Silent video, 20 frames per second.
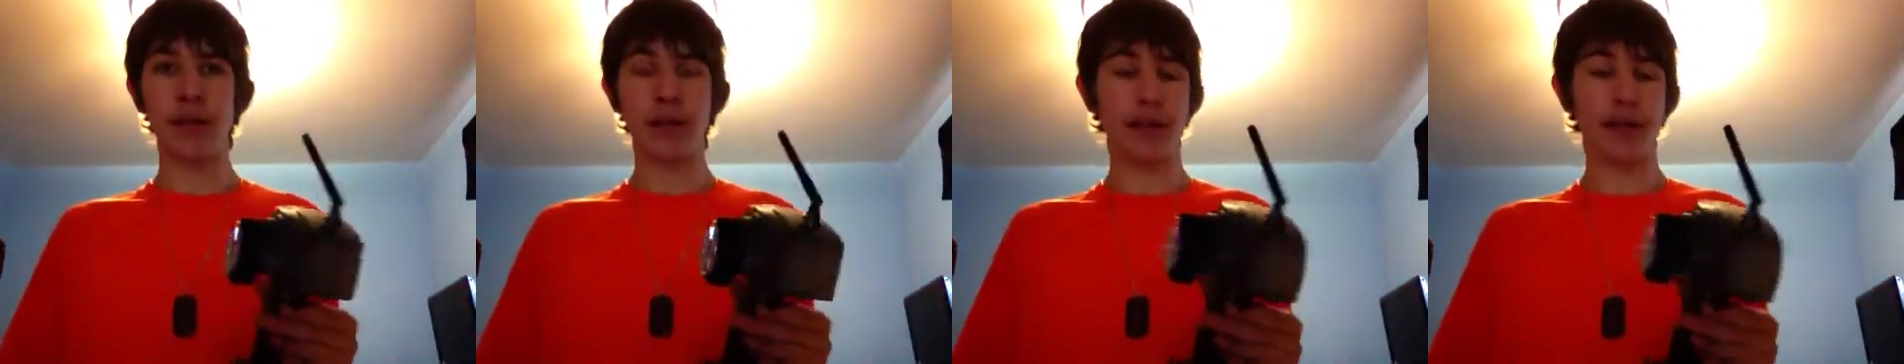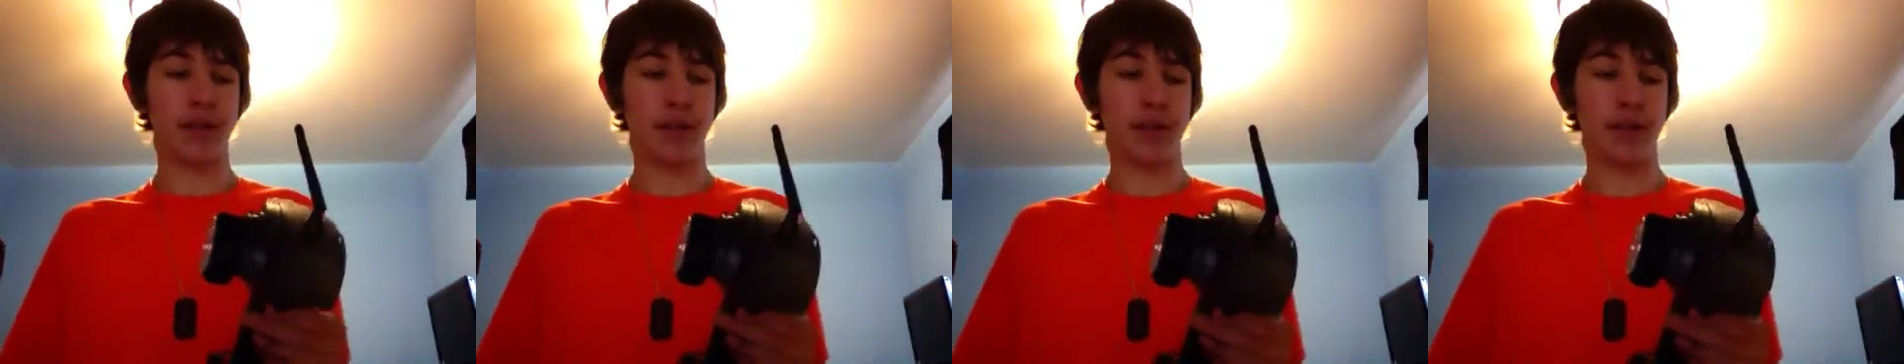
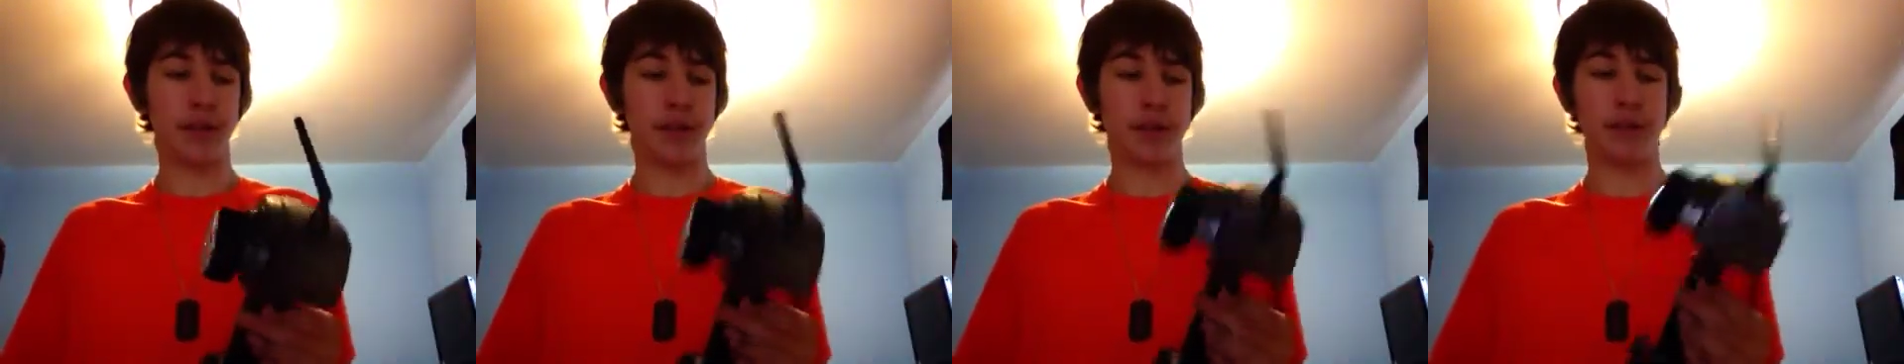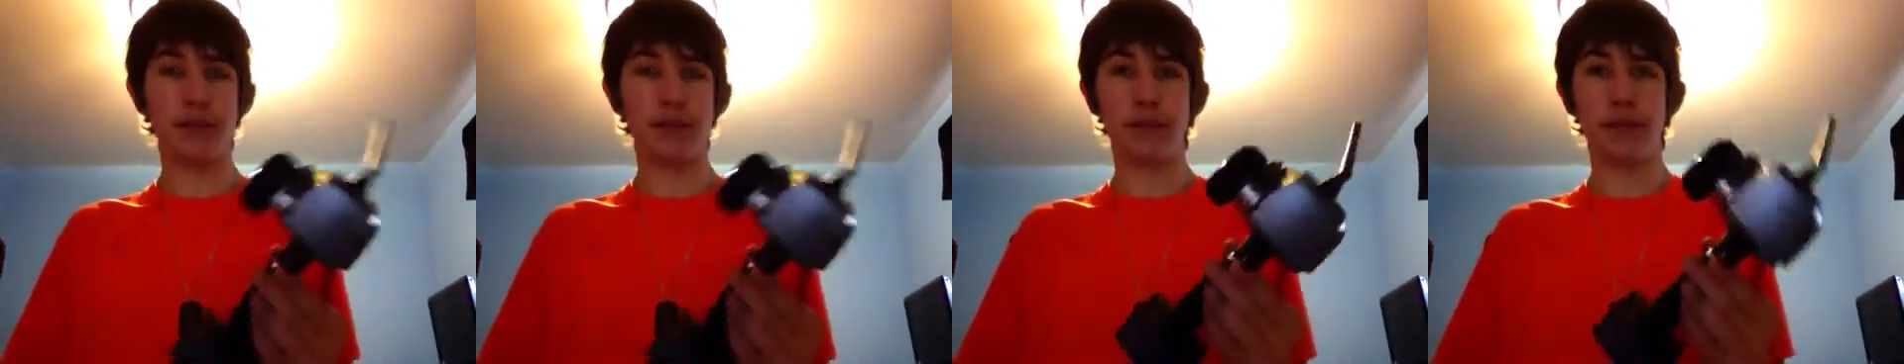I just
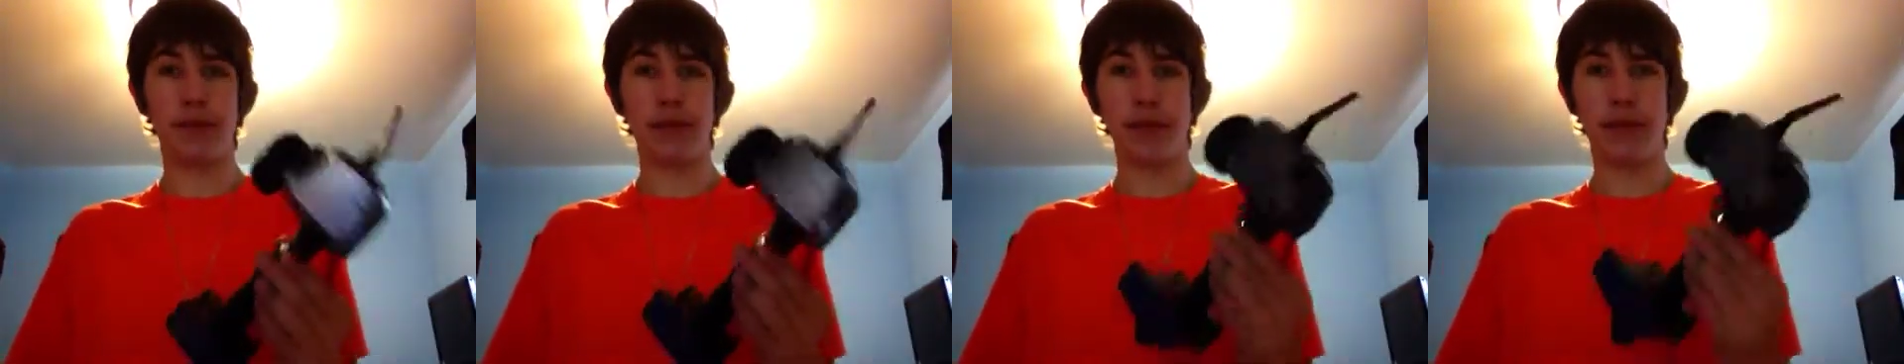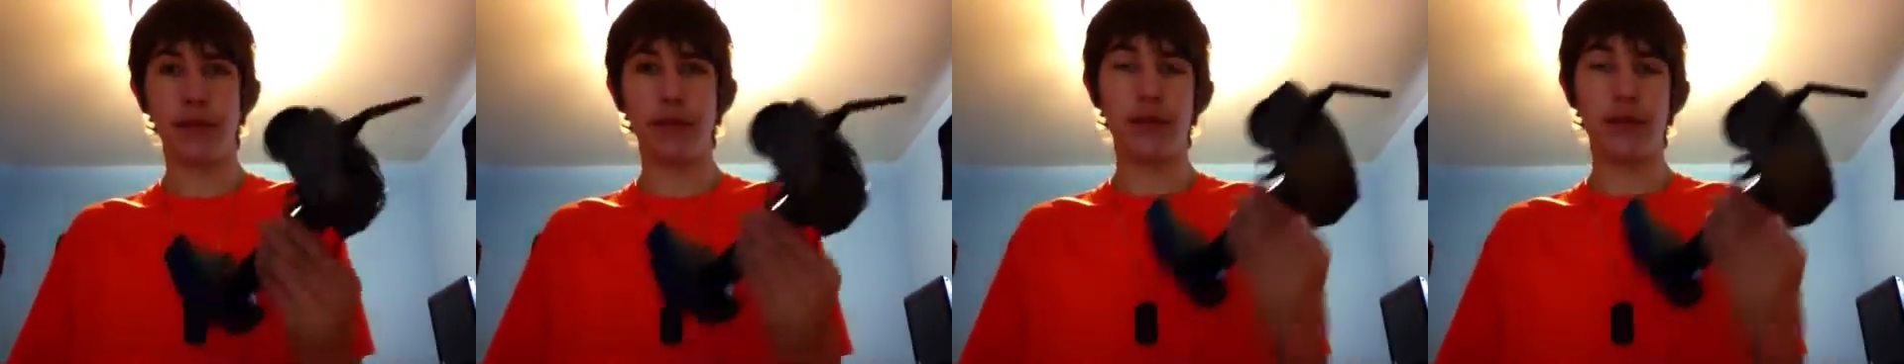went
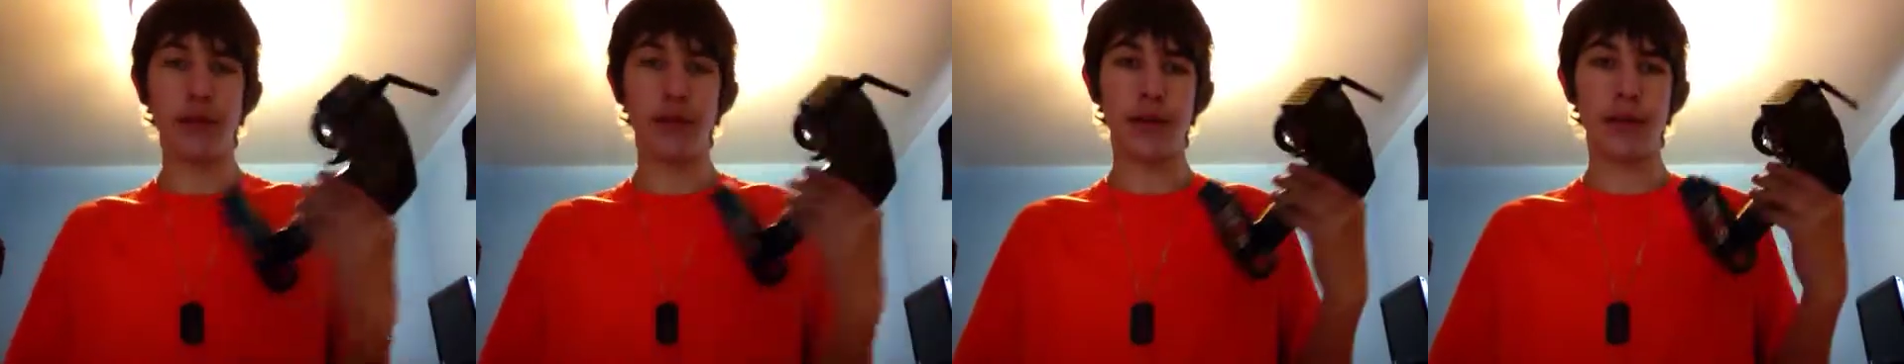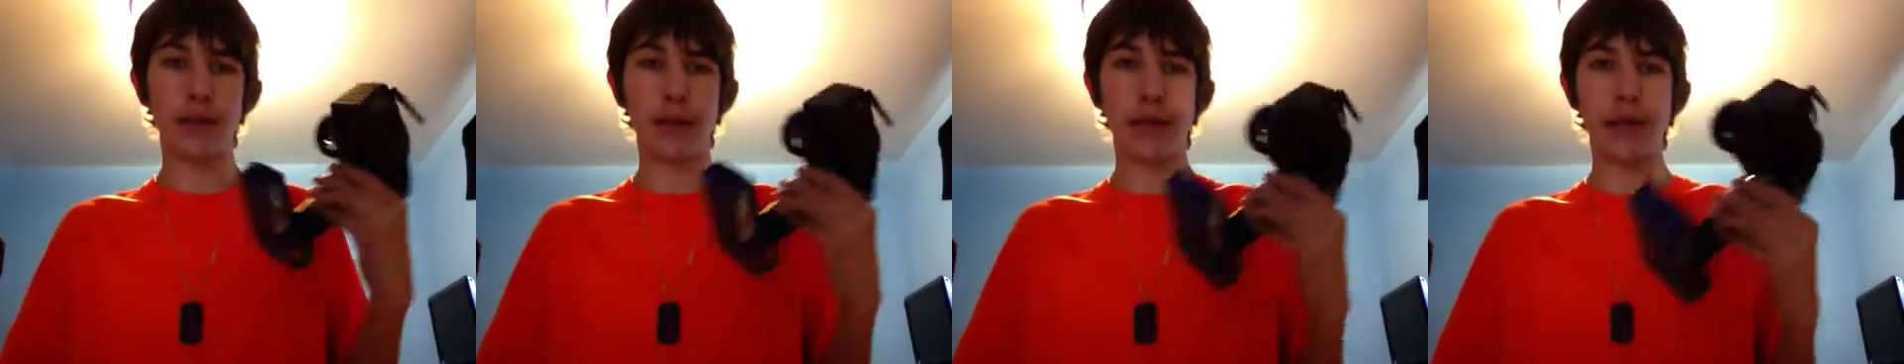and
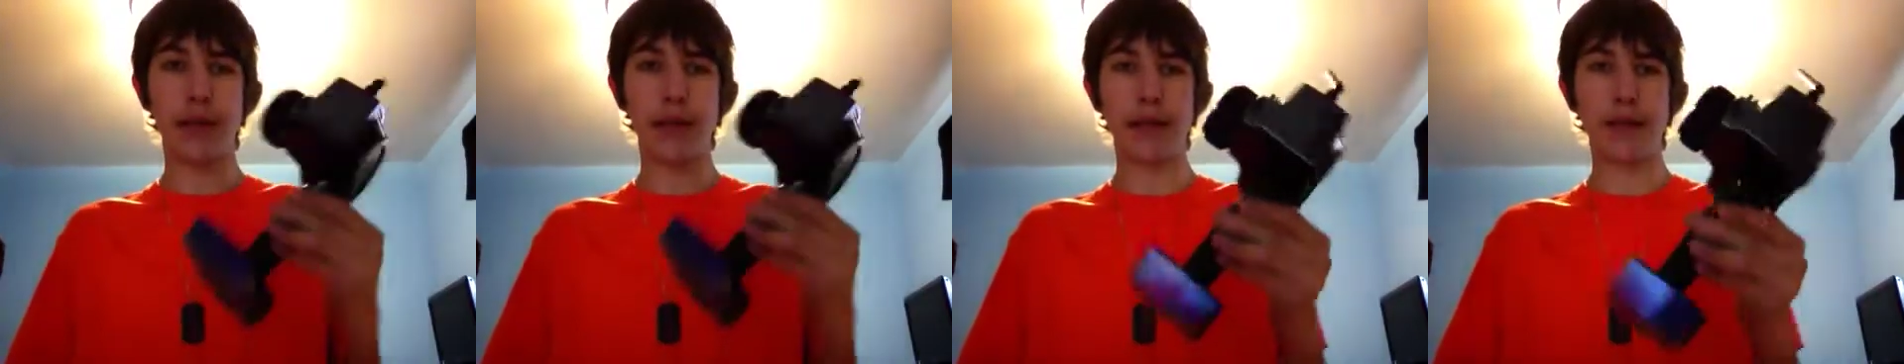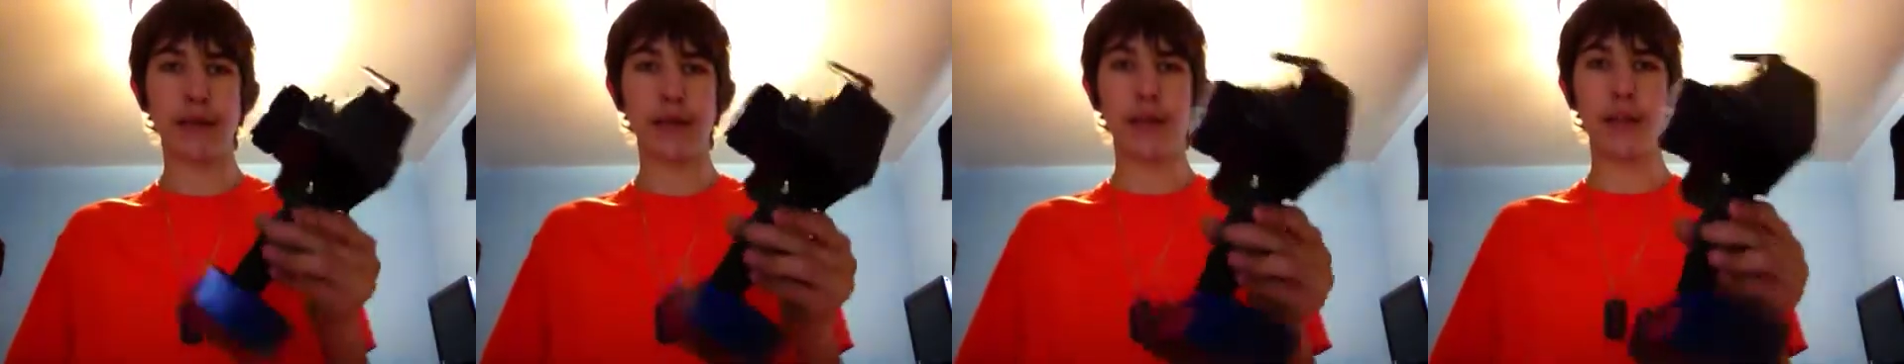it's raining
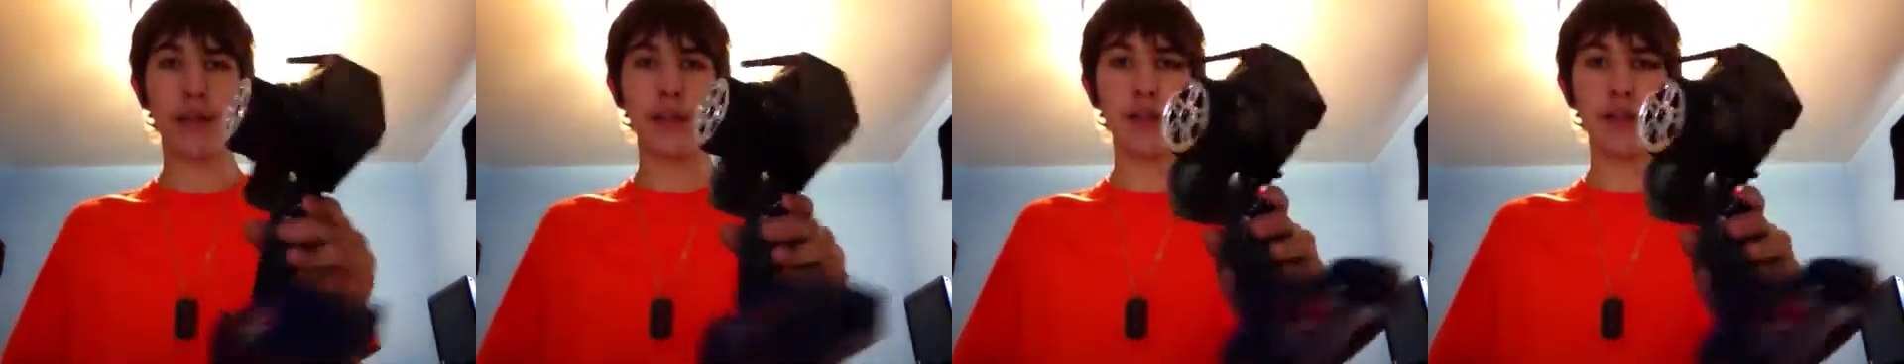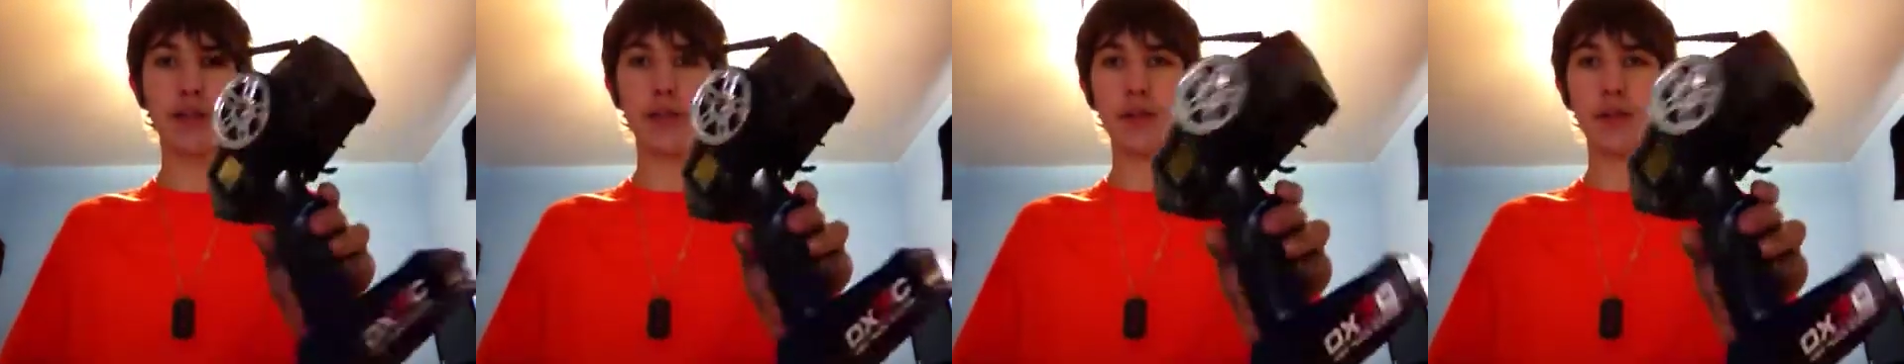outside. I
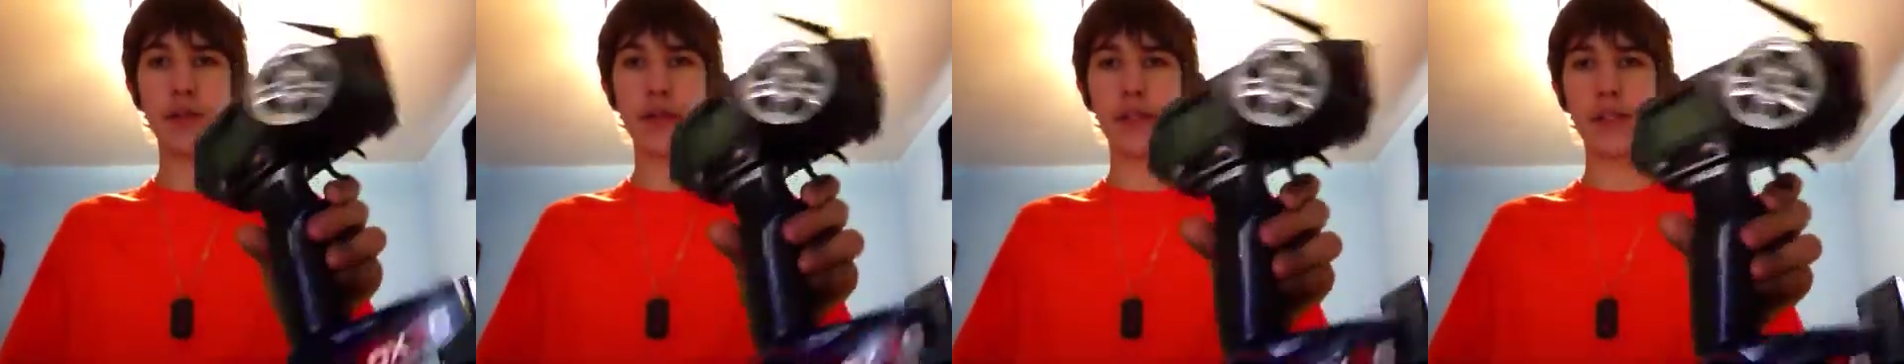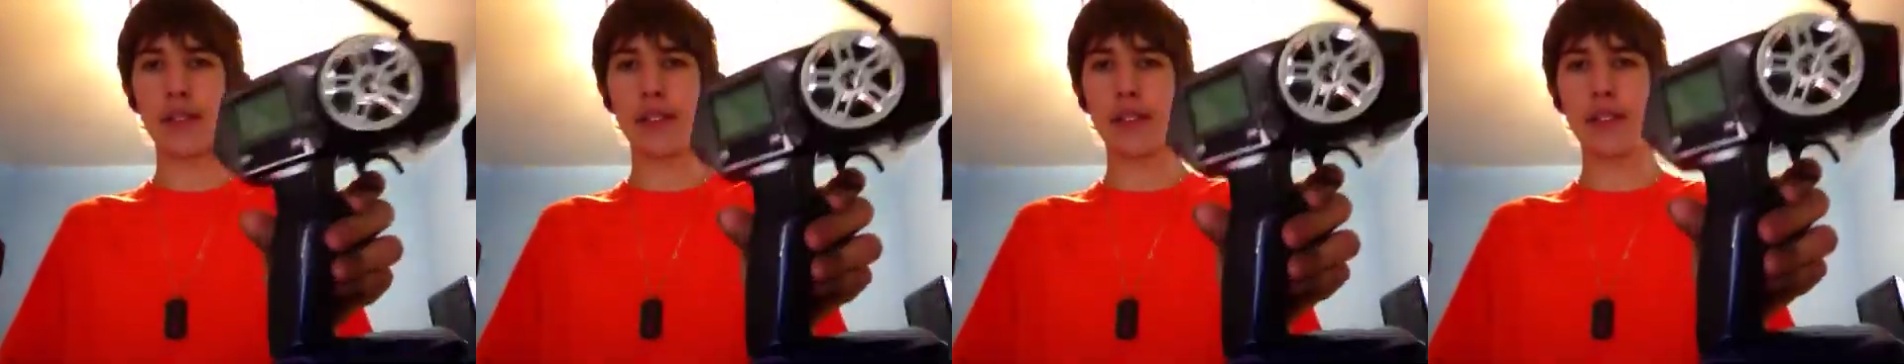just drove it
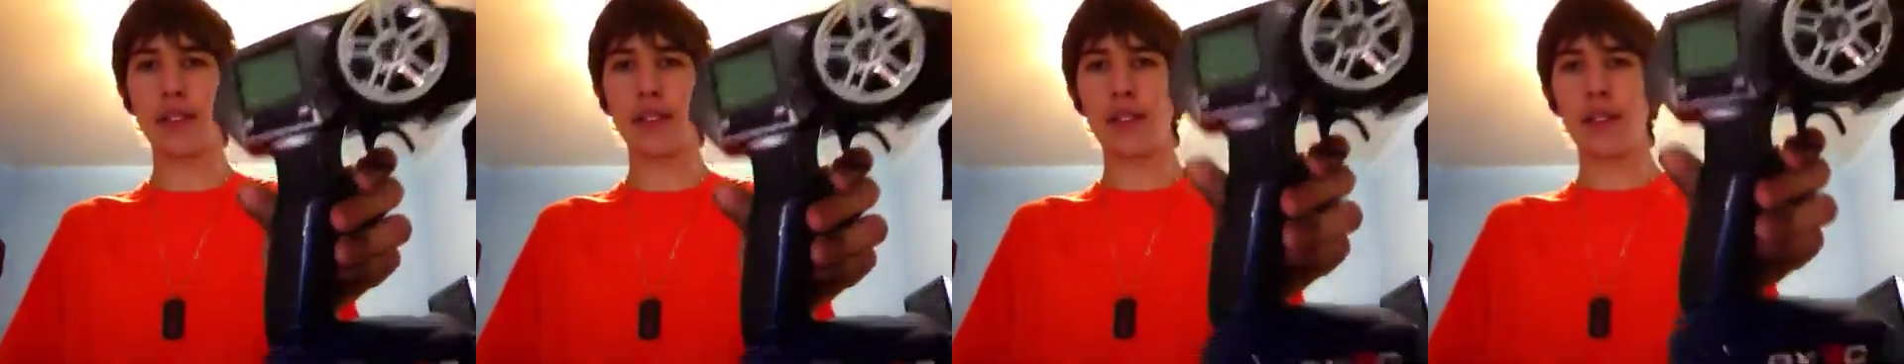outside.